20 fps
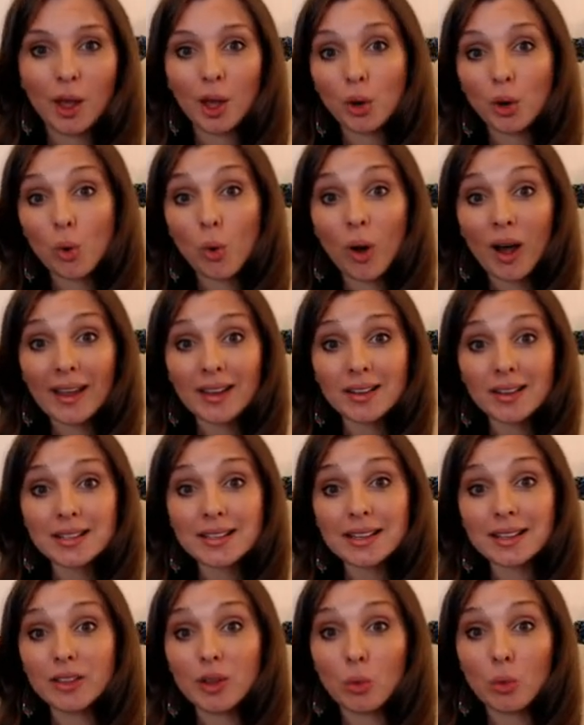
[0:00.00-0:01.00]
Choirs
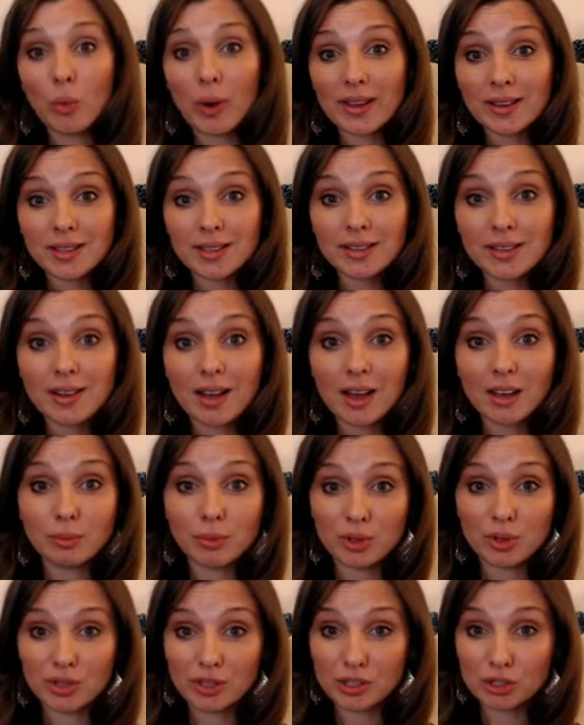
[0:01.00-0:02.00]
in the Western art
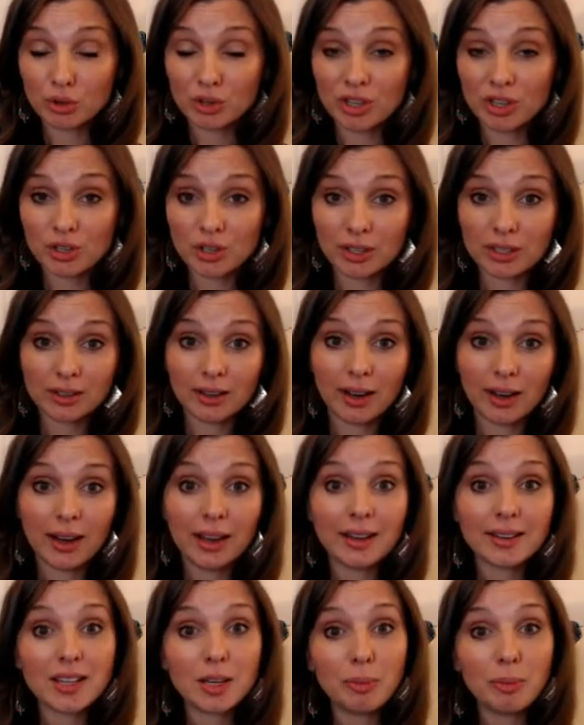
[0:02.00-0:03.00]
music tradition
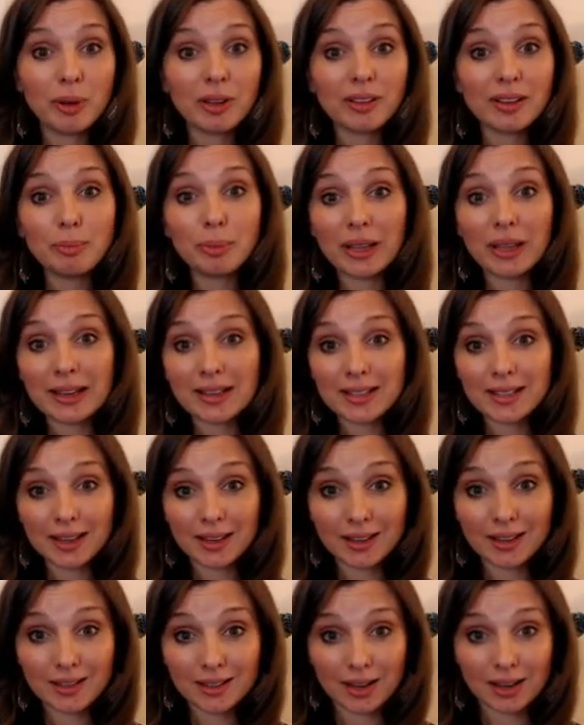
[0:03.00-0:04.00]
typically place the
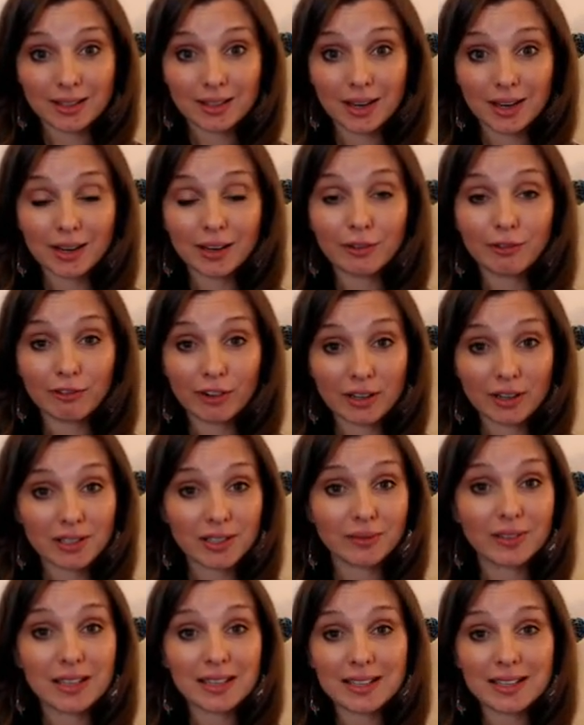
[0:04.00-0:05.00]
conductor in front
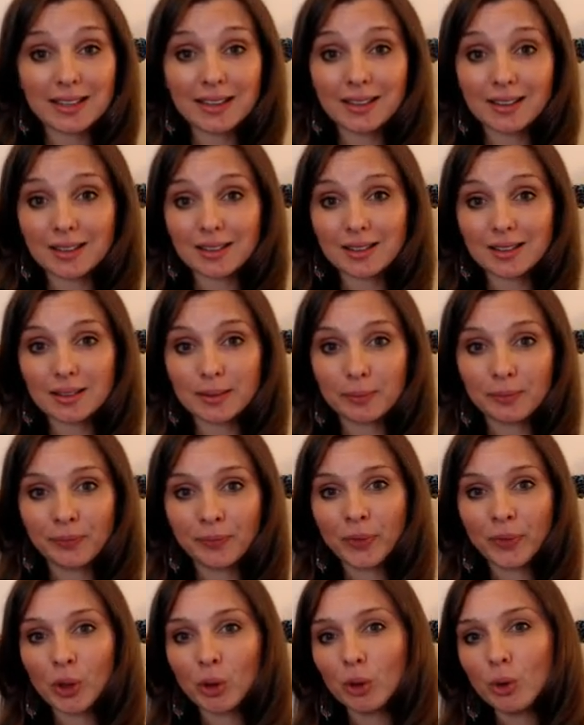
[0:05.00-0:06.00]
of the singers,
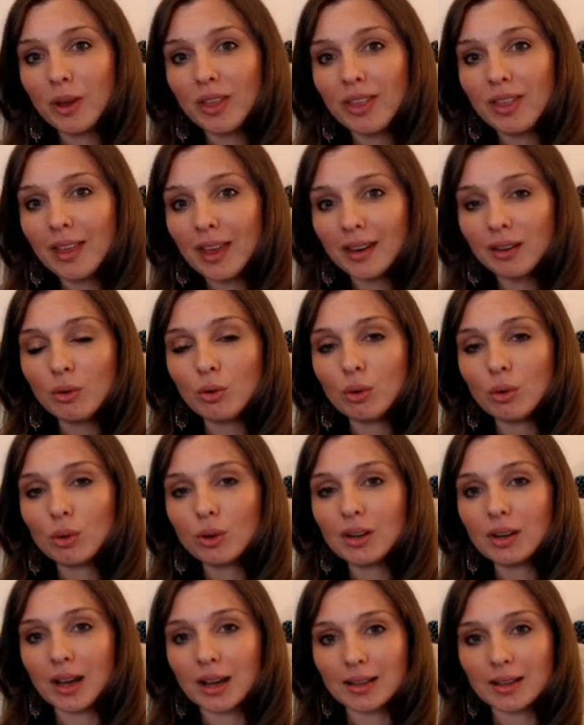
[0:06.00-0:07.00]
who are then
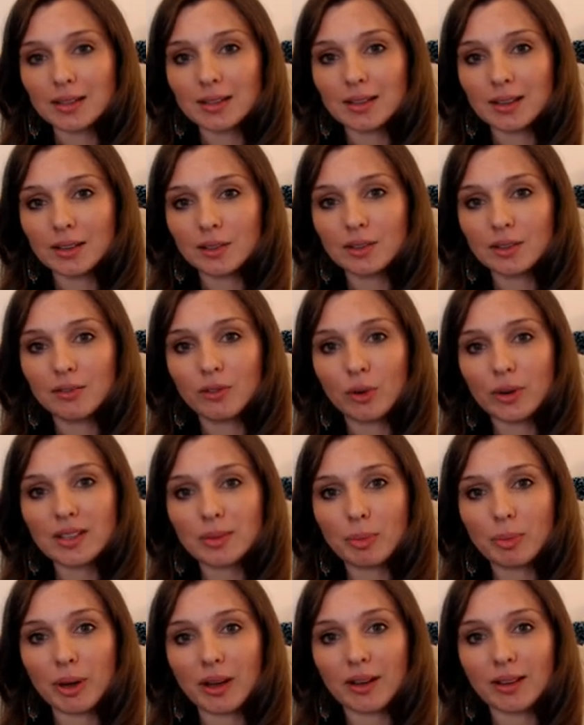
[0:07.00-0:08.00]
organised into voice
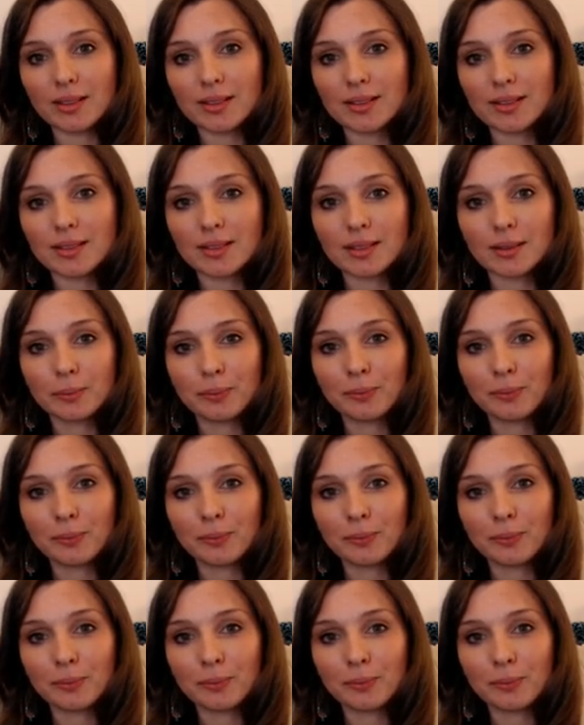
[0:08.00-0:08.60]
parts.